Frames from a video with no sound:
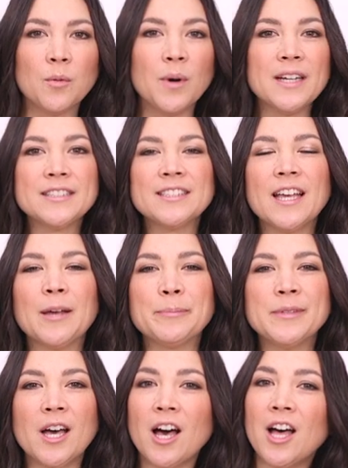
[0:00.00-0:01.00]
What's up,
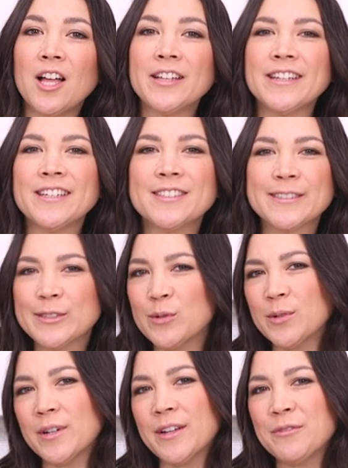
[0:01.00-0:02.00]
y'all? It's
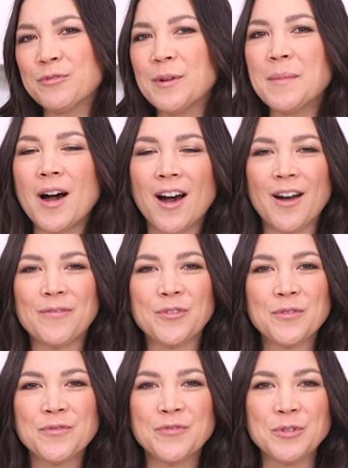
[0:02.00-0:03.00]
Lauren from Hop
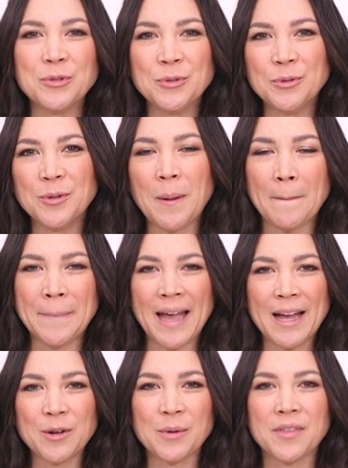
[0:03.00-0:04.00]
for Food,
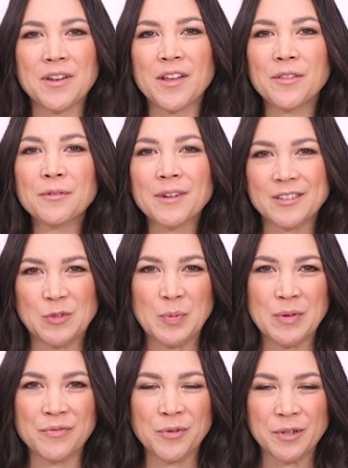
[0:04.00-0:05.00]
back with another
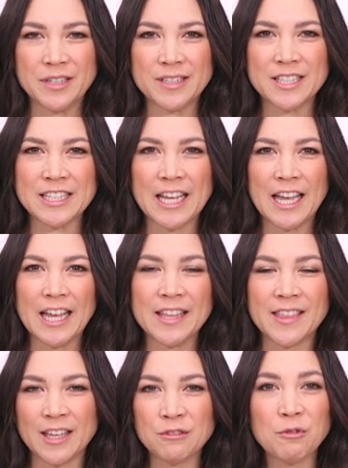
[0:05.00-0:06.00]
recipe for you today.
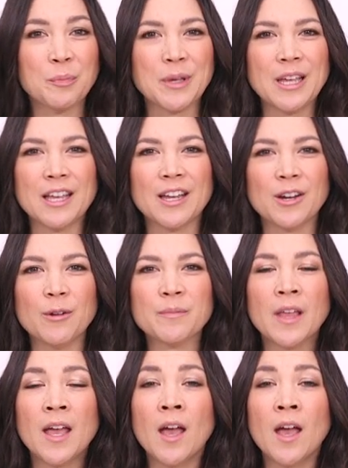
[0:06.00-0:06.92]
Thanks for being here.